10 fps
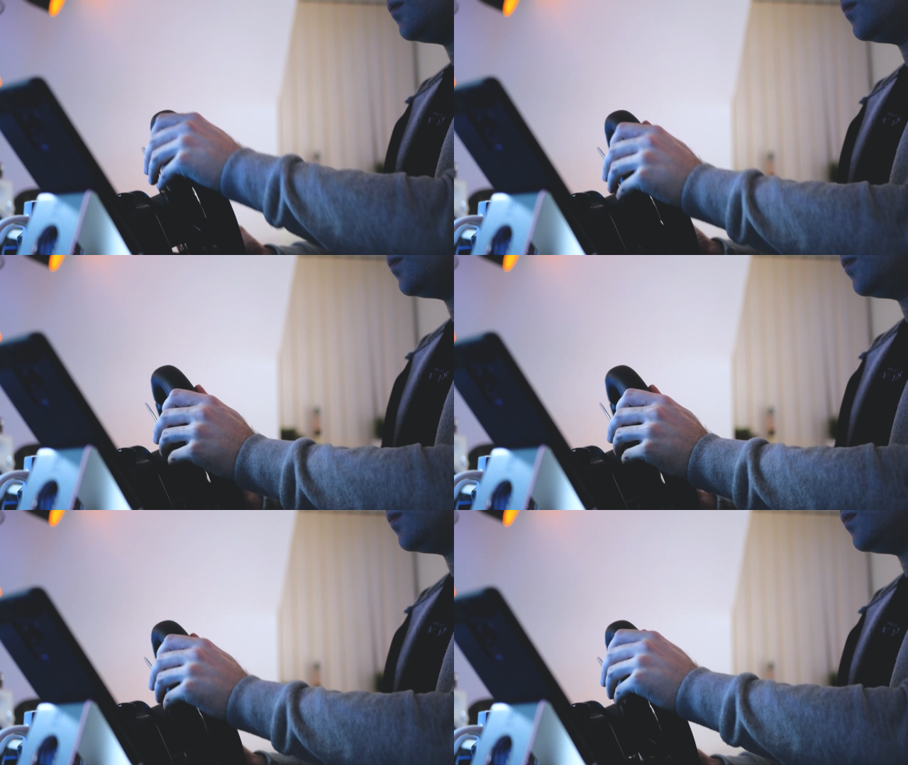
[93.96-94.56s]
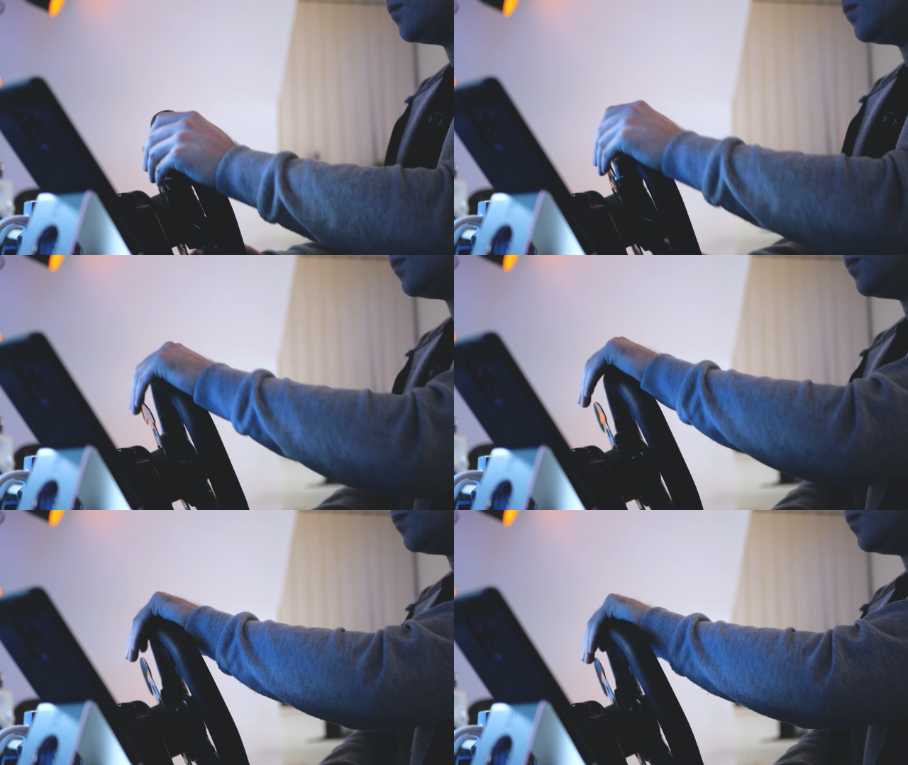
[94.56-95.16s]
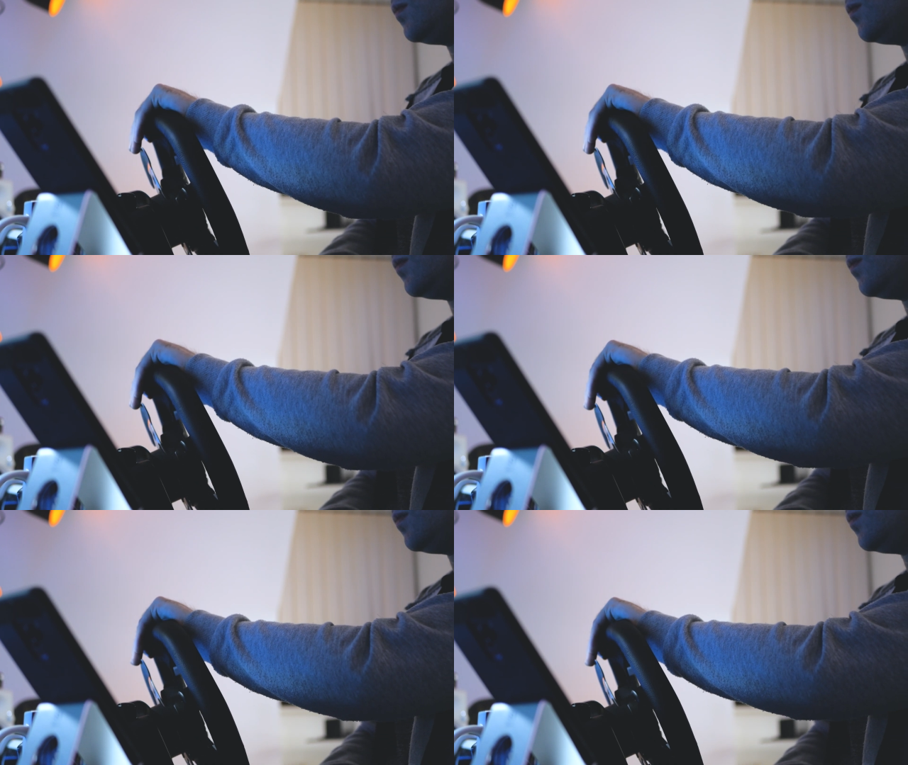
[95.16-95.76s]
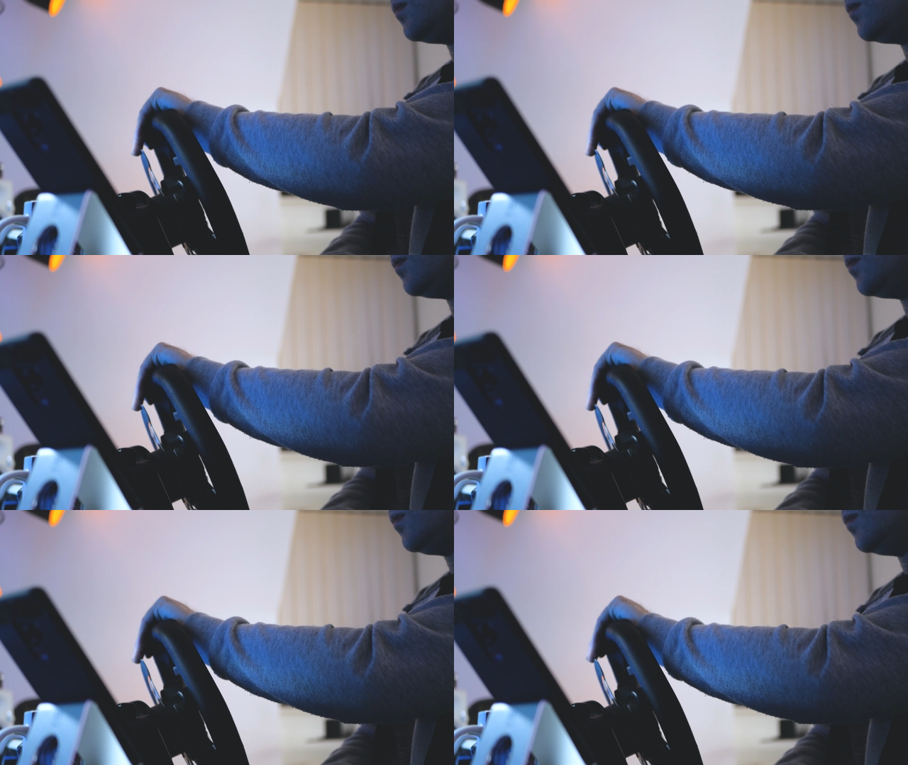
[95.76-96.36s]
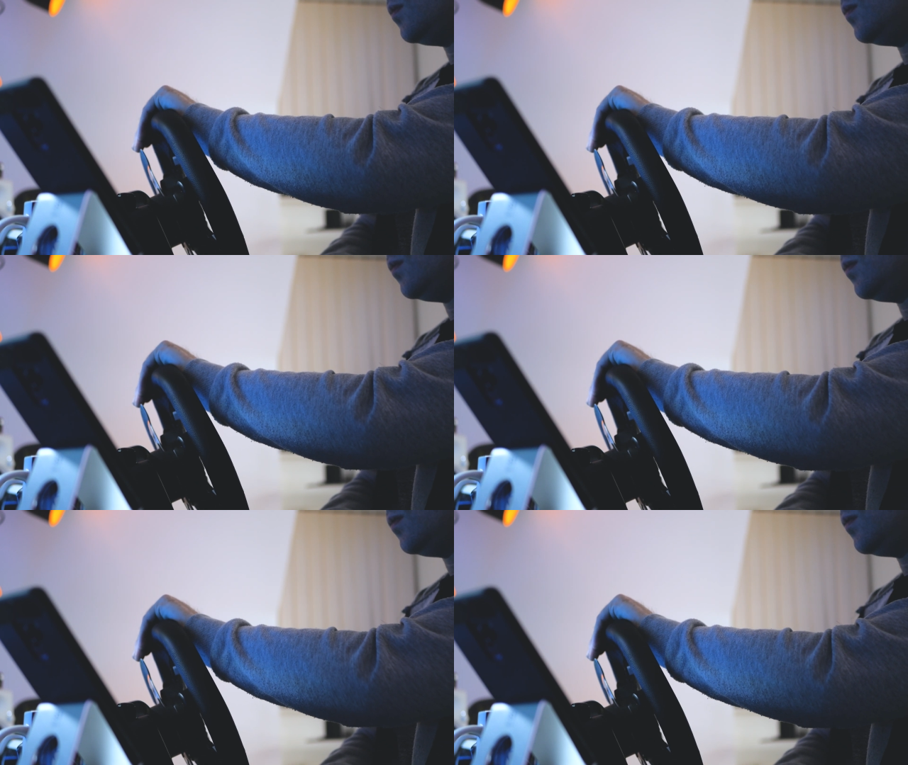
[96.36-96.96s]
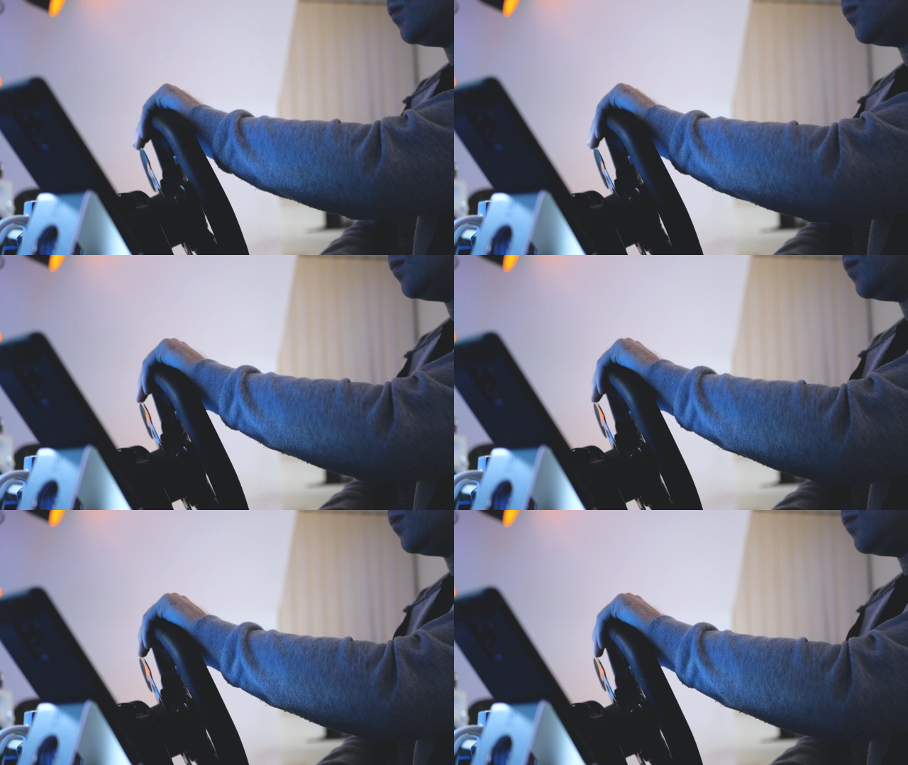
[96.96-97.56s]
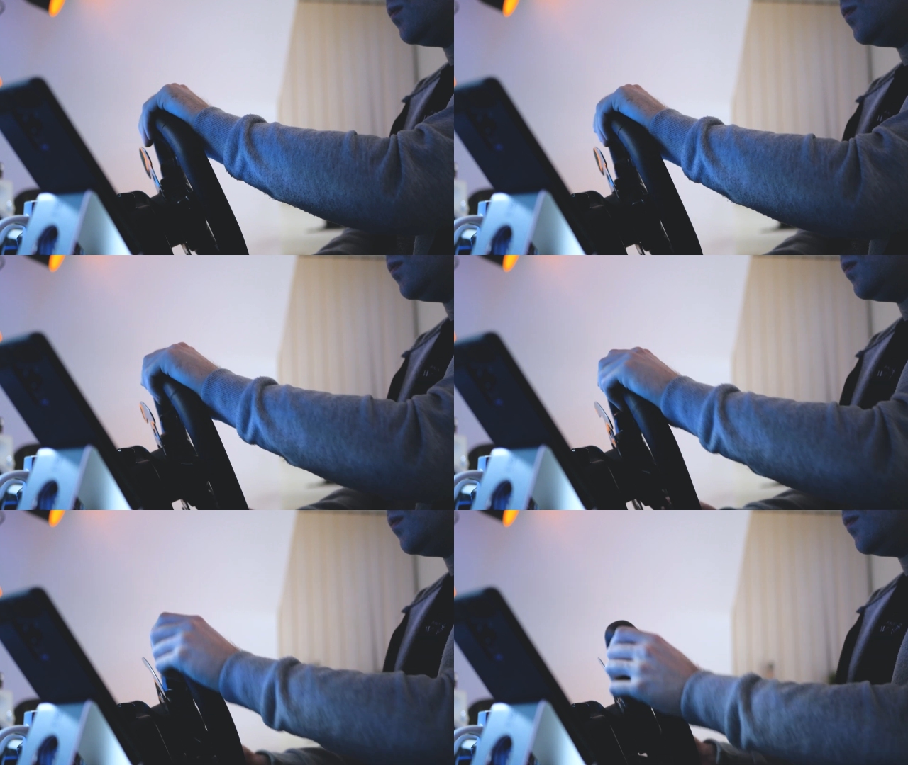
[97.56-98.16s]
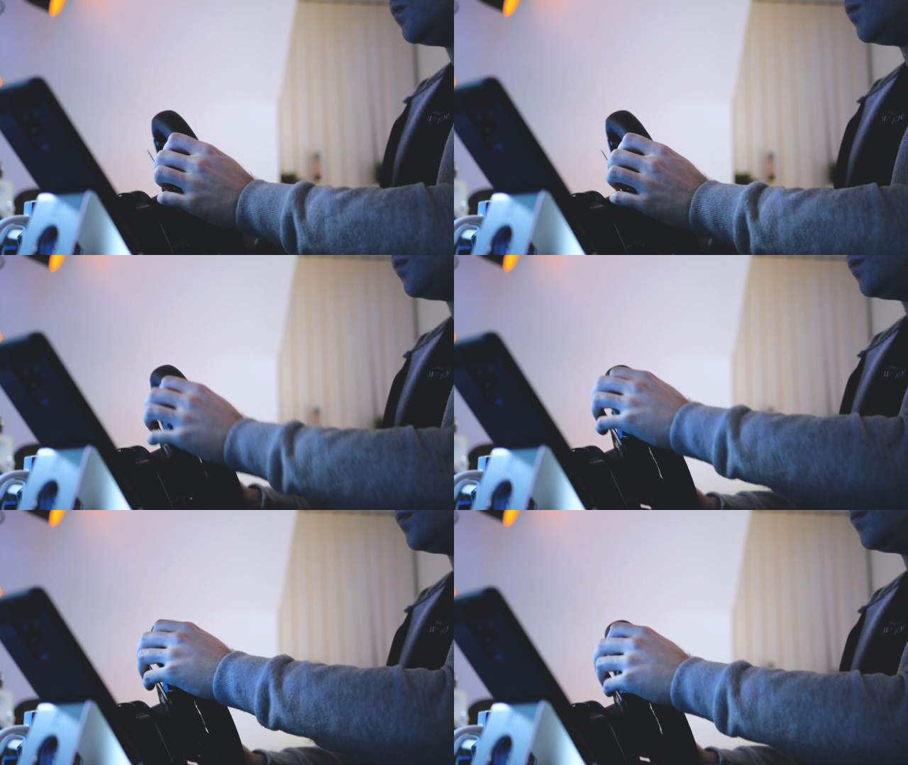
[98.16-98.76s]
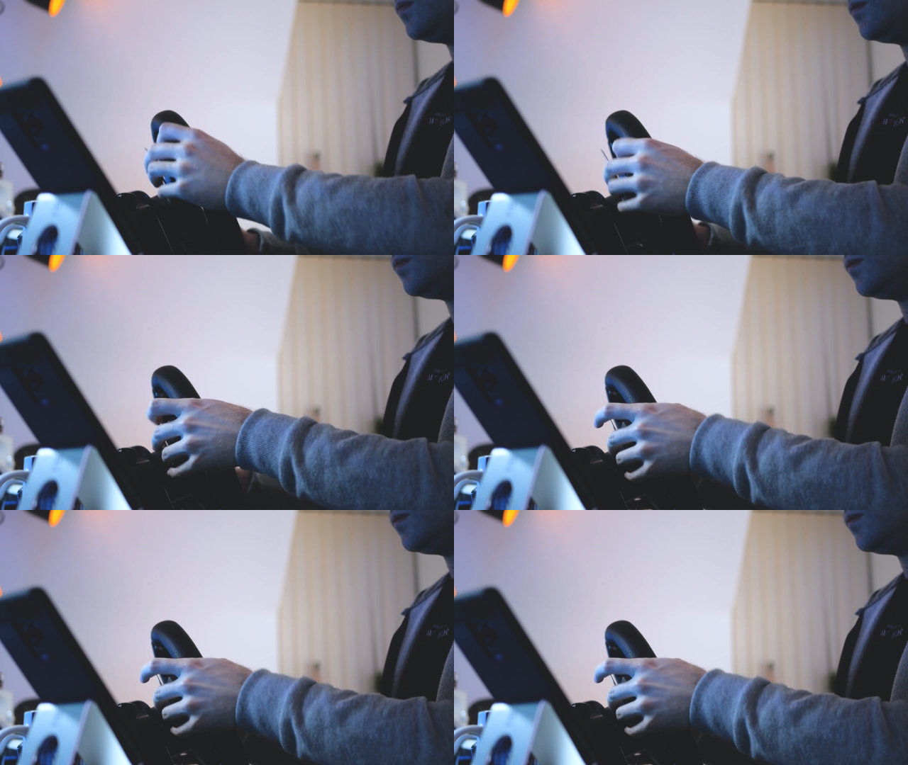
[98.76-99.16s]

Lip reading: Nobody's mouth can be seen.